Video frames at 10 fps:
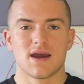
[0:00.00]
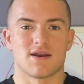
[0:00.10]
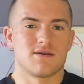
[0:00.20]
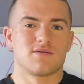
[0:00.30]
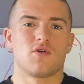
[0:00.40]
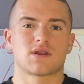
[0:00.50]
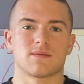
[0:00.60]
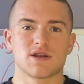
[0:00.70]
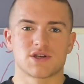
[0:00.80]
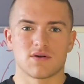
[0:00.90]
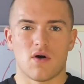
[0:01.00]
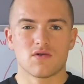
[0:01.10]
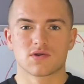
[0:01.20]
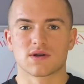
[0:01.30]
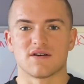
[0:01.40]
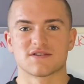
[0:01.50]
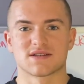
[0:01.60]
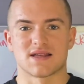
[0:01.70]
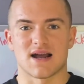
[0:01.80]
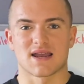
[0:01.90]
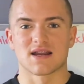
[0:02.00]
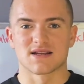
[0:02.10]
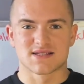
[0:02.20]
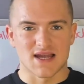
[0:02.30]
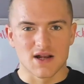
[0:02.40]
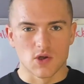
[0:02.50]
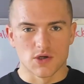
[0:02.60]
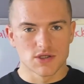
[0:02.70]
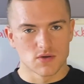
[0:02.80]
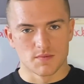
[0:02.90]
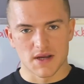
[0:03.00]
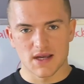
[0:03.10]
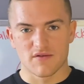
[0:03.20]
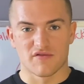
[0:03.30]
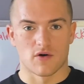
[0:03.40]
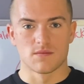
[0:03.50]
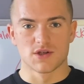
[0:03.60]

And not to mention, it also gives us that kind of psychological break from the